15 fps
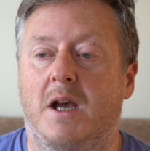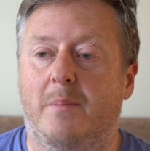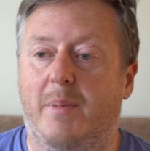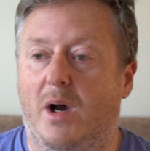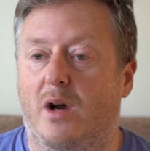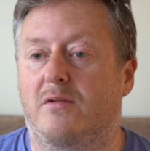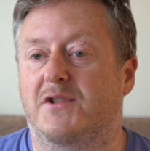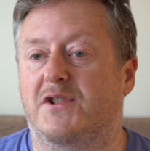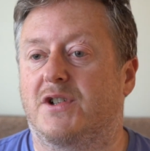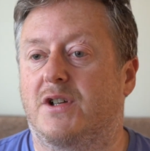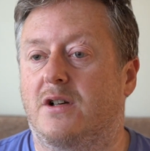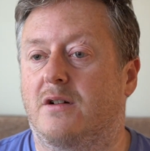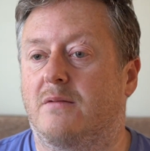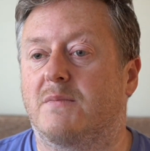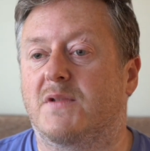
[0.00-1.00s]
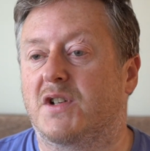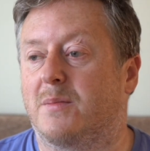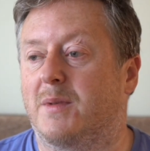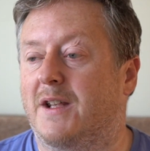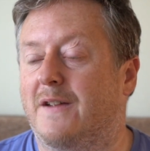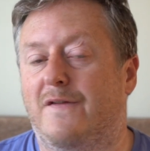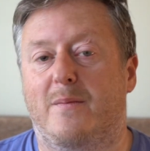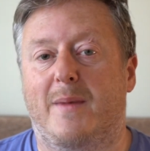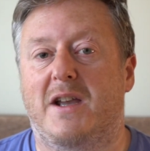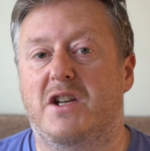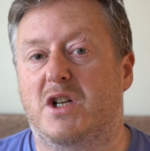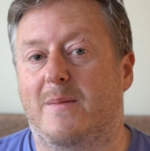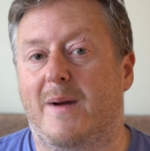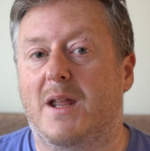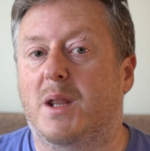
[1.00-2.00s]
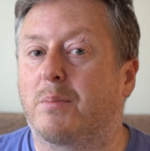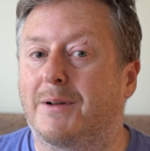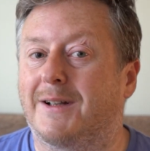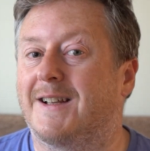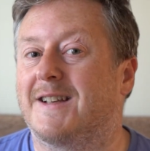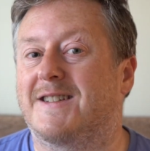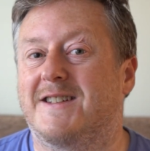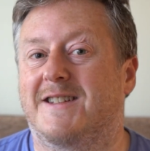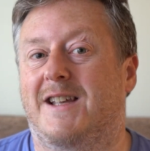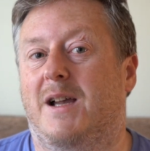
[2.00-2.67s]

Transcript: but also some of the information about the places